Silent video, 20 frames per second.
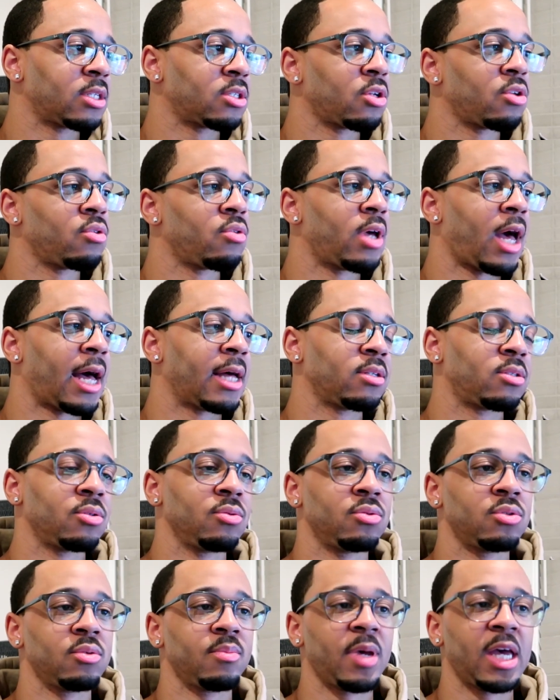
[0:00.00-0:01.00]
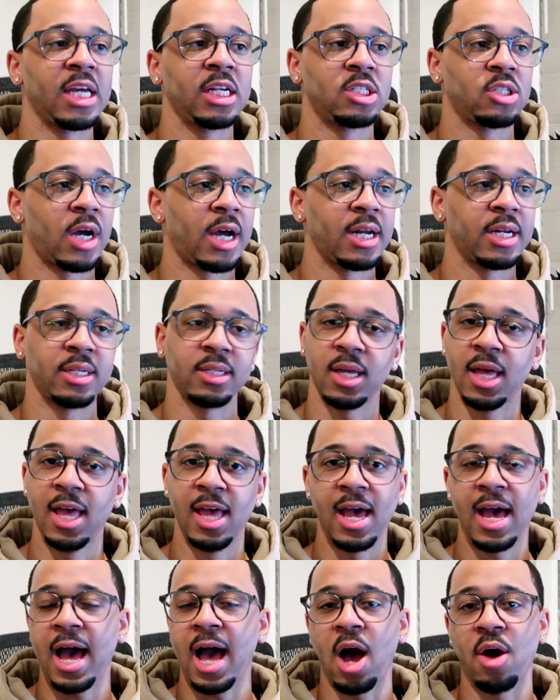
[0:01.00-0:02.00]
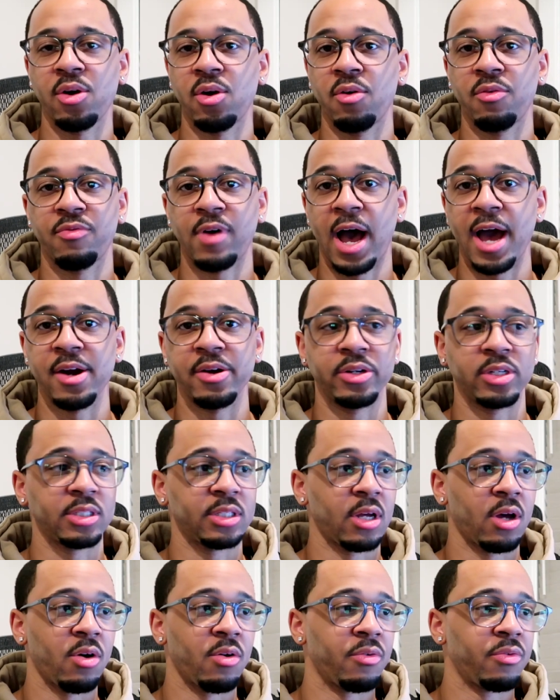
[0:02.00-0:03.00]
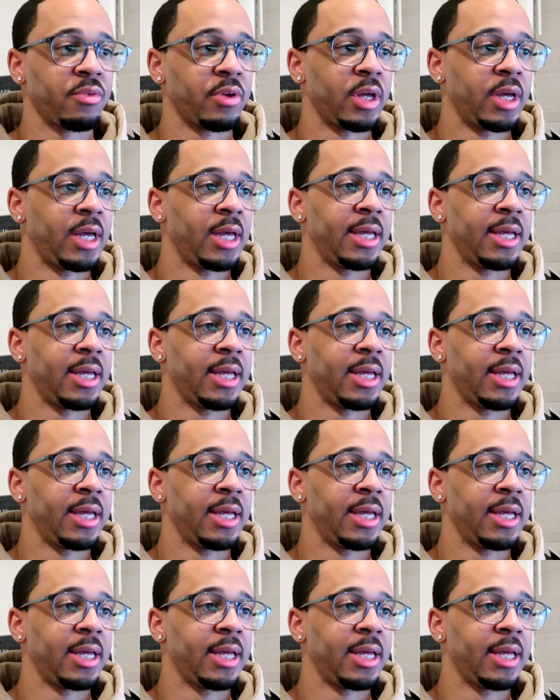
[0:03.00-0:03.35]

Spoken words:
So you got Suzume trying to, I don't know, find herself